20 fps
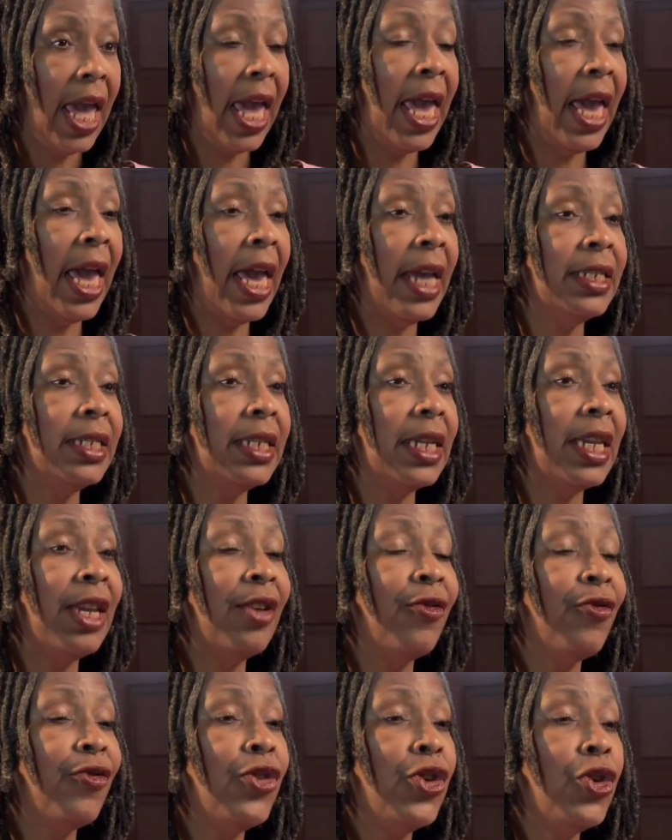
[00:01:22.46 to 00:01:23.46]
And
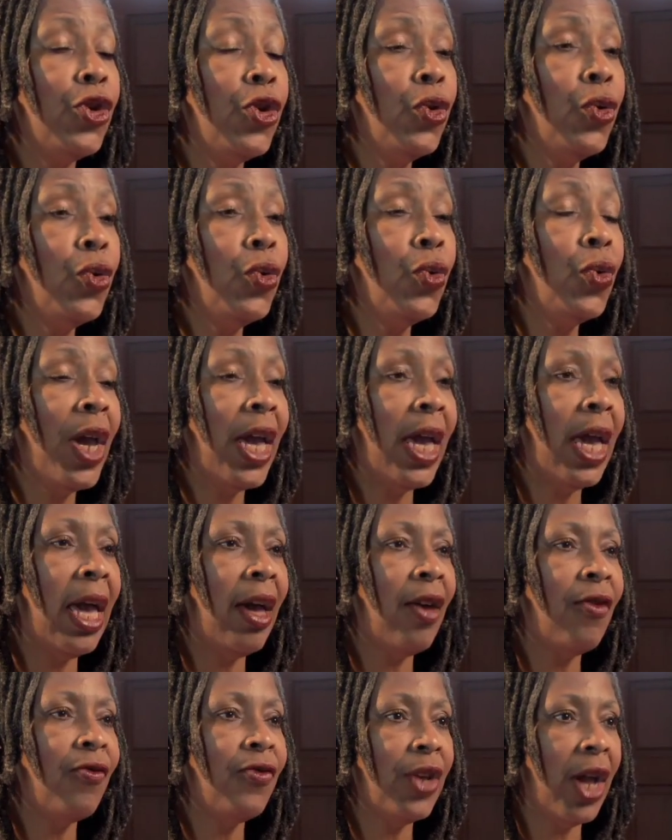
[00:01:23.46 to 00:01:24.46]
if you
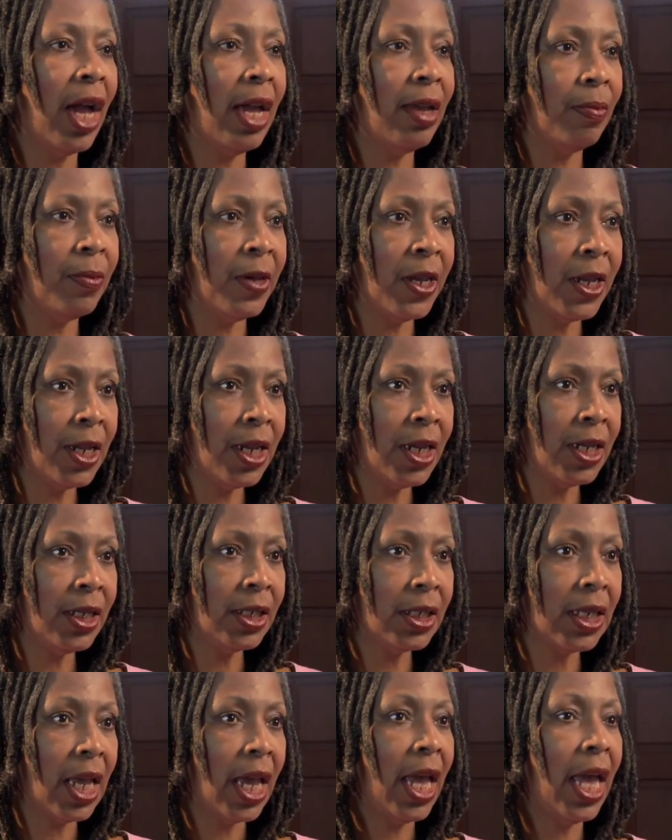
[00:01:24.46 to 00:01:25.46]
have
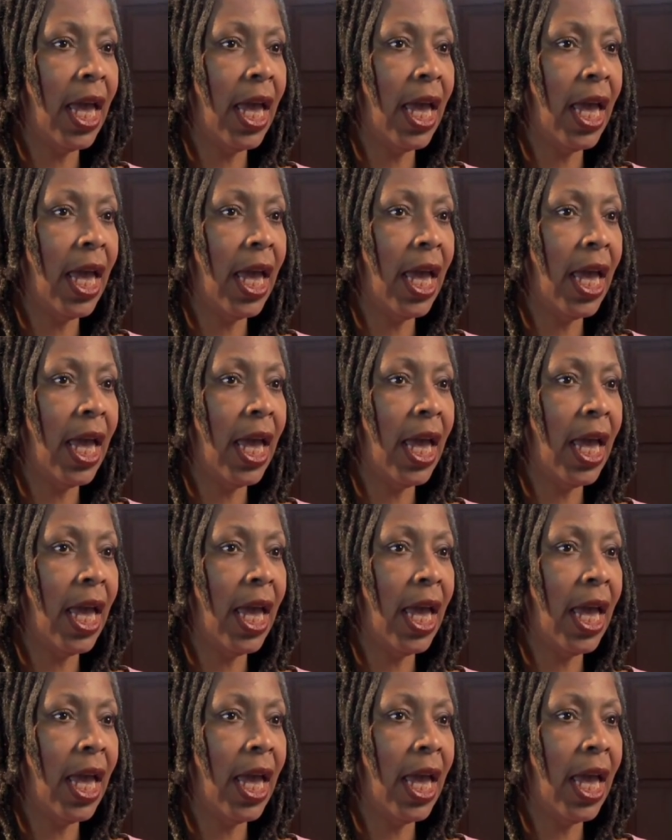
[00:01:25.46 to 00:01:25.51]
diabetes,